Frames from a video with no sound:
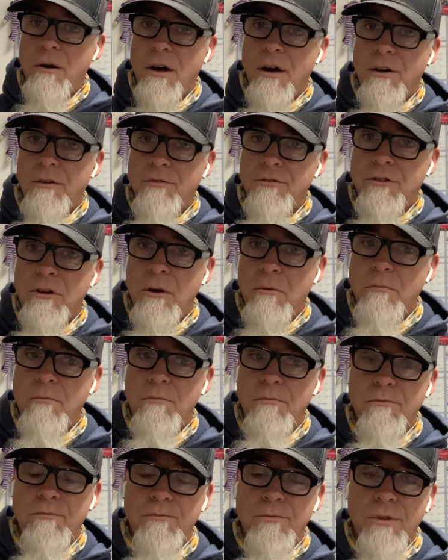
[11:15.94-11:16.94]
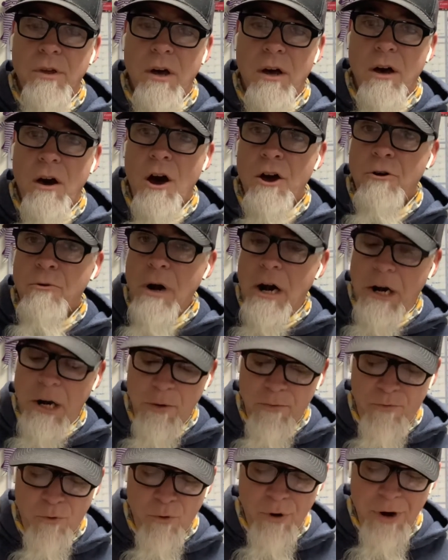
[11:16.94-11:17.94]
Some
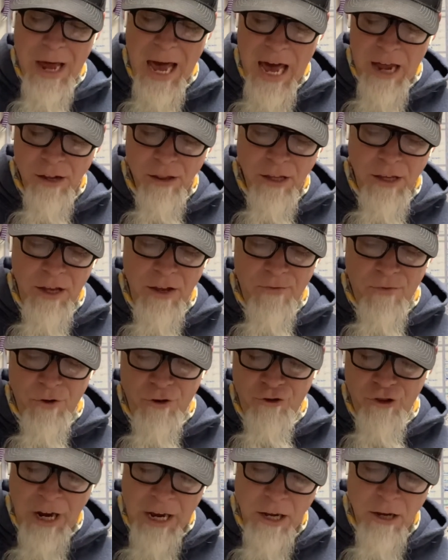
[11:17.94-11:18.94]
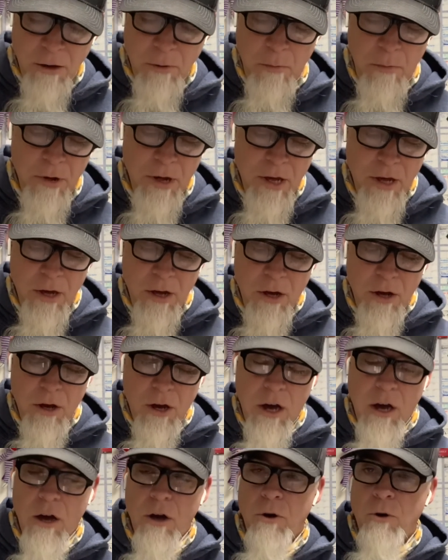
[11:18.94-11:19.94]
honorarium for Natalie and for Jacob,
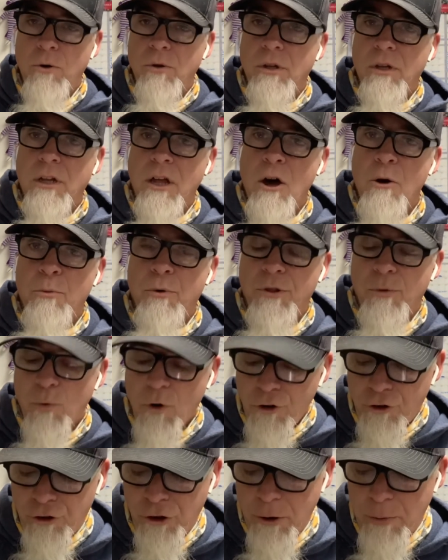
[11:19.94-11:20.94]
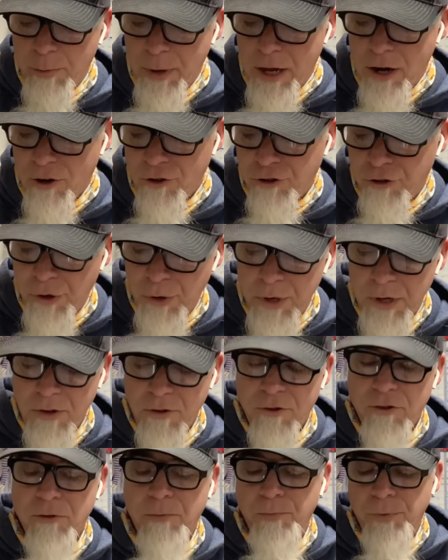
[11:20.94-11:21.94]
who help with worship, and our
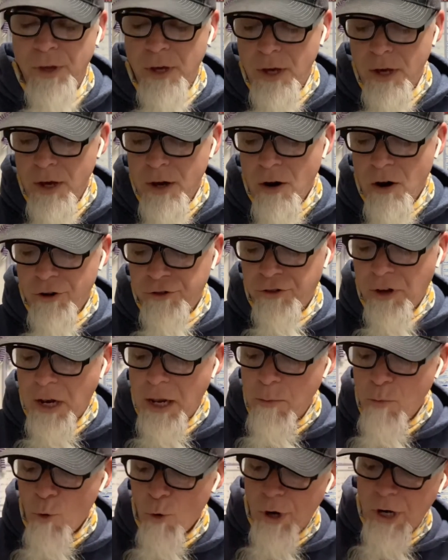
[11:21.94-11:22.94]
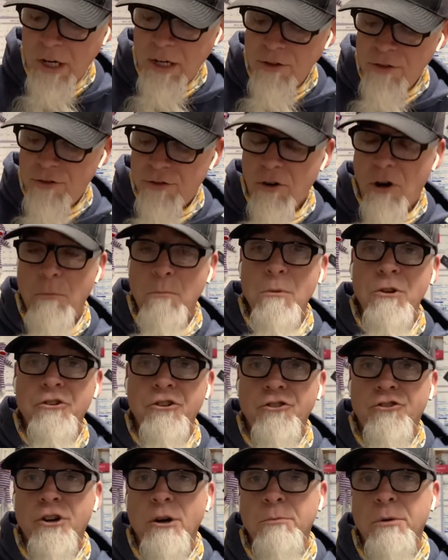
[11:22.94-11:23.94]
students. Our Sunday mornings, our
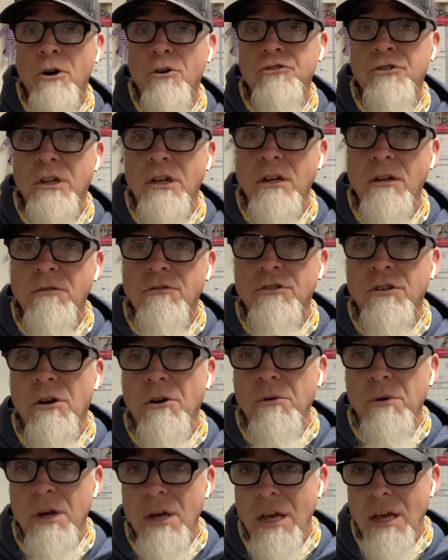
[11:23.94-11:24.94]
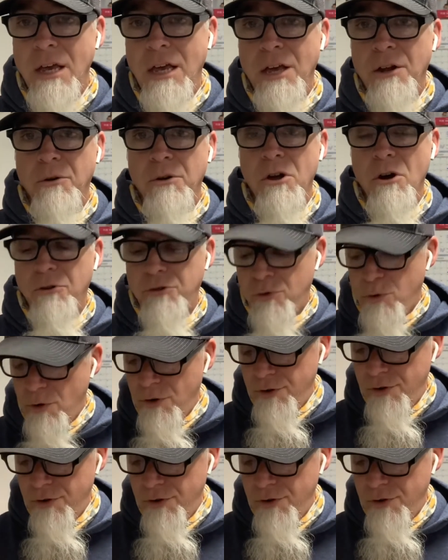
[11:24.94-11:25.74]
mission trip hosting, so it'll go towards